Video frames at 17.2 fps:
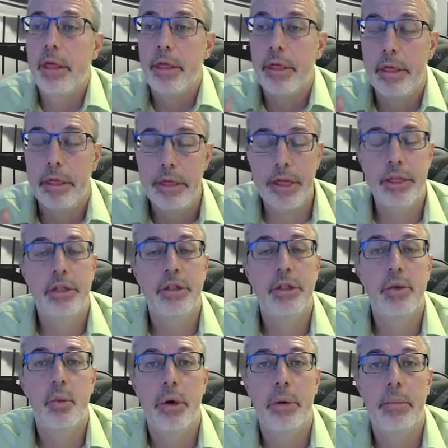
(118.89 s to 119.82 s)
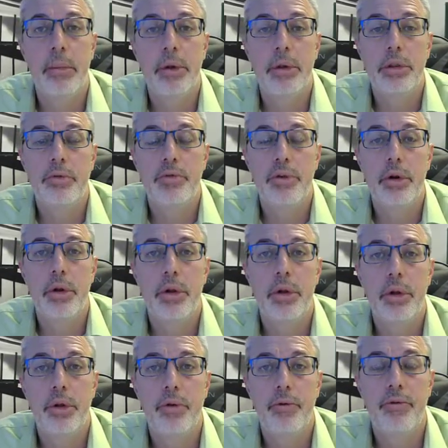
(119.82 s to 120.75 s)
This is what most of you are
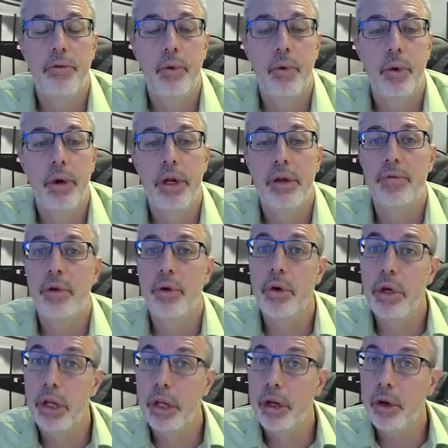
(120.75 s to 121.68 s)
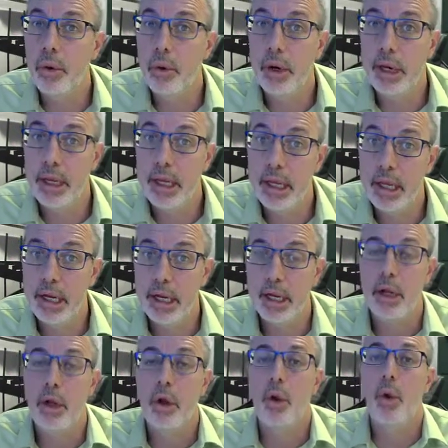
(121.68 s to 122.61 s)
looking for if you didn't already get it.